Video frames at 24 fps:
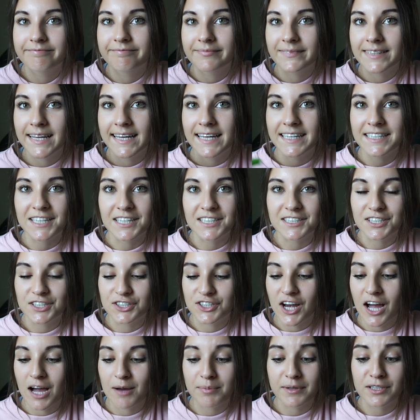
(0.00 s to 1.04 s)
It does the
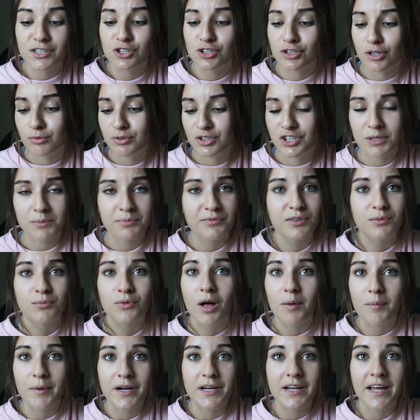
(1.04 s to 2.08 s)
job. It's so cheap from
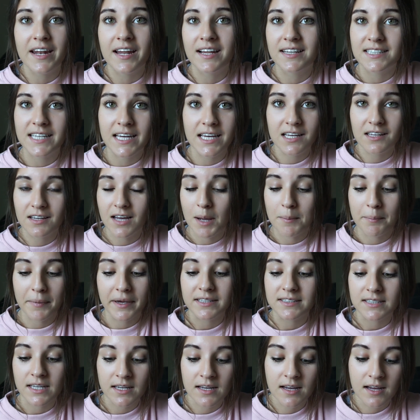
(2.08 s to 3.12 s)
Walmart and it's like
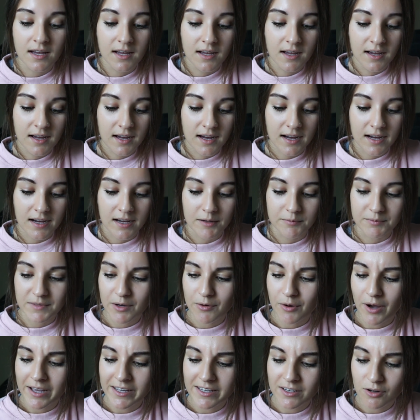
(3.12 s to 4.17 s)
amazing.
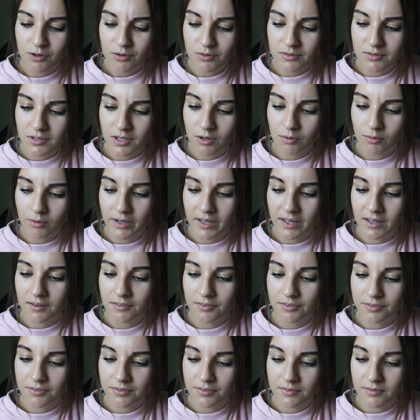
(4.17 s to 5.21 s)
Now I don't know
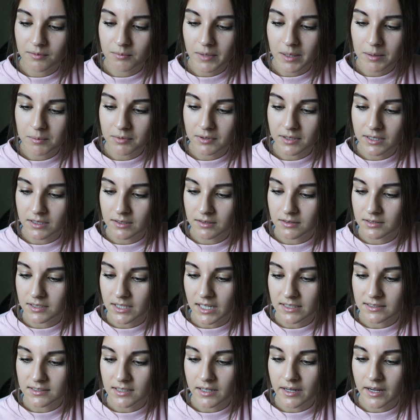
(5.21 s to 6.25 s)
if Maybelline
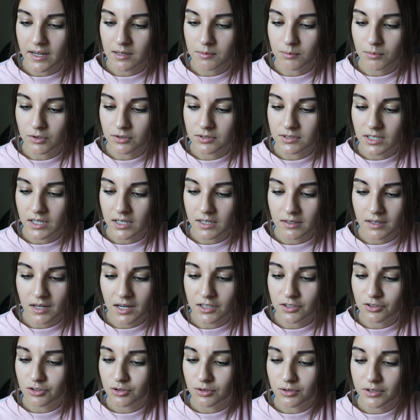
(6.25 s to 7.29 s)
tests on animals. I
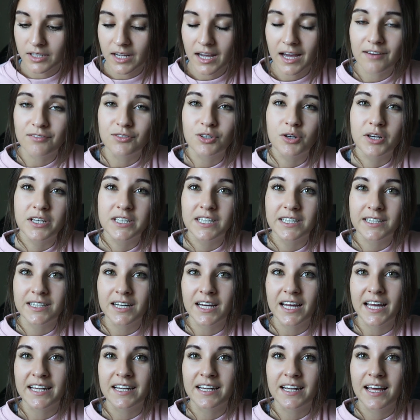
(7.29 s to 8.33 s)
truly have no
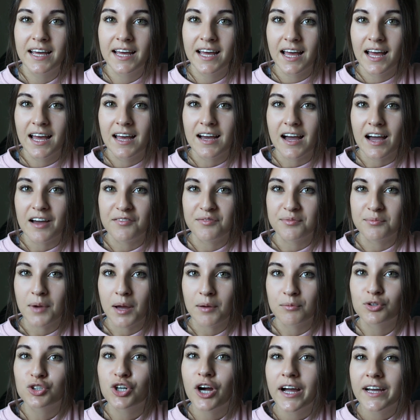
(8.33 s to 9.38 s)
idea, and
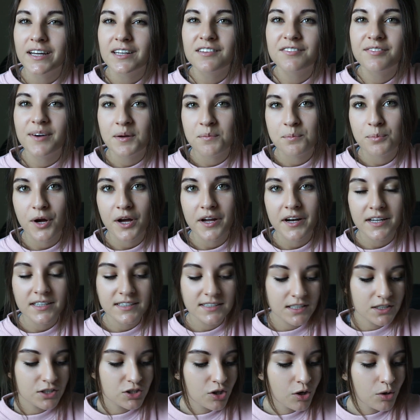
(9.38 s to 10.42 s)
I'm trying to find
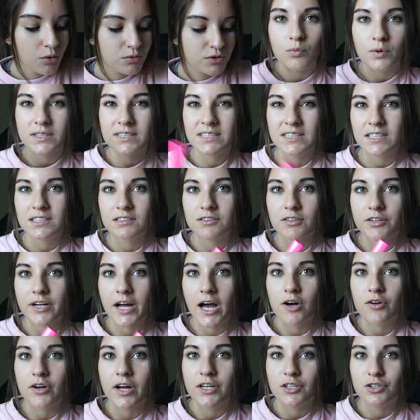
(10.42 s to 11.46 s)
products that don't. Once these are
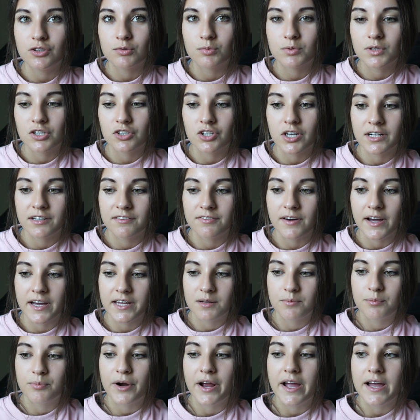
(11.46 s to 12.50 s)
out, I do want to try to
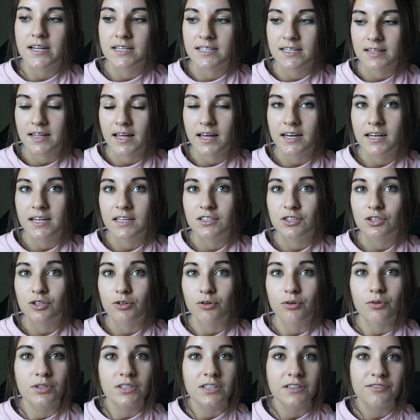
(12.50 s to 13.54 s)
find a brand that is
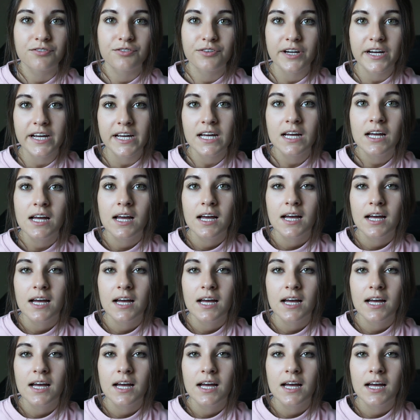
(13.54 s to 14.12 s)
cruelty free.